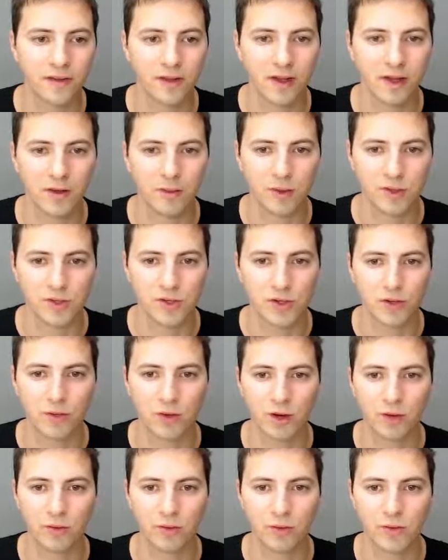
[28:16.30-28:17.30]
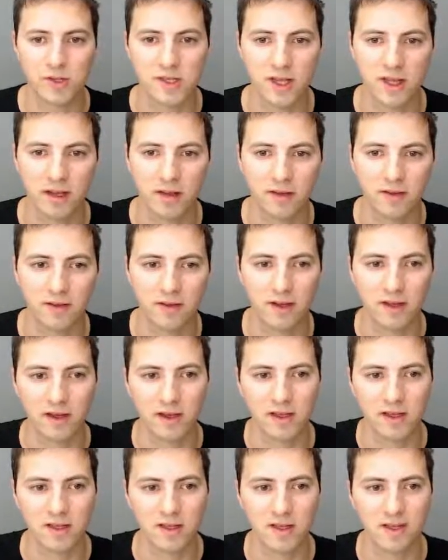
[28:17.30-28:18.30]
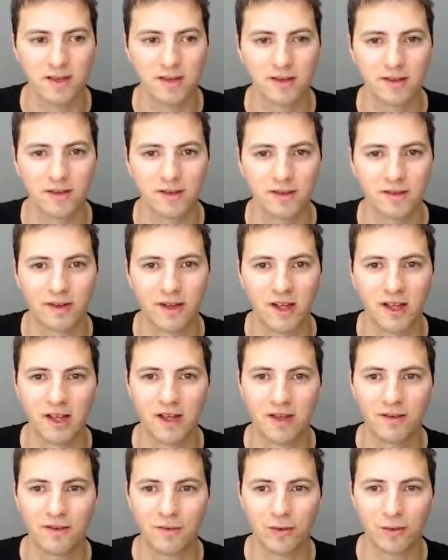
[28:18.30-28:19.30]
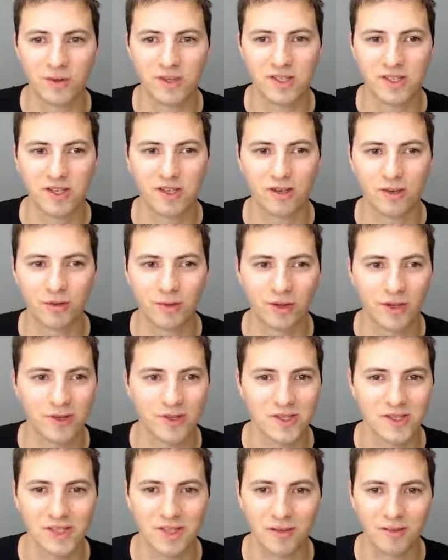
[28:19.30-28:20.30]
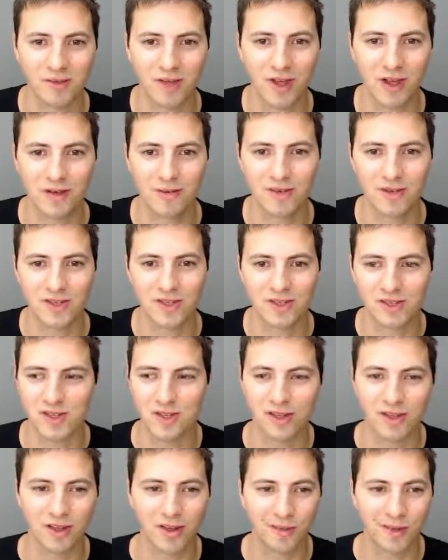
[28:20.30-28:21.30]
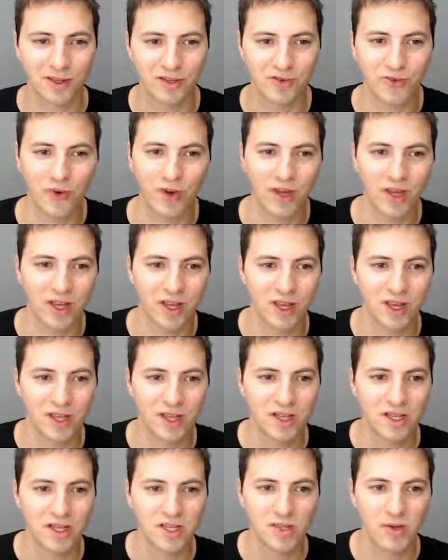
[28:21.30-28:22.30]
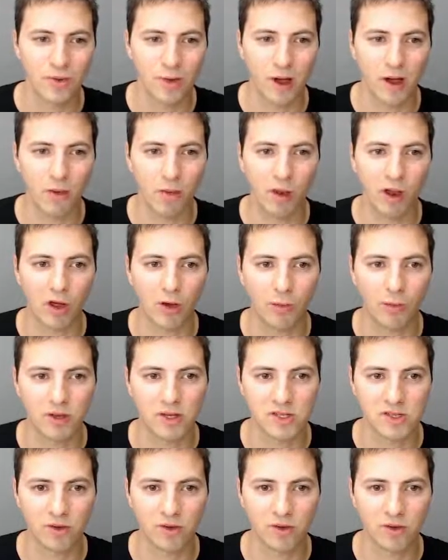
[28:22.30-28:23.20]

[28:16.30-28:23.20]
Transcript: I will show how to save and exit from this editor because sometimes it's a little bit tricky. So I will copy this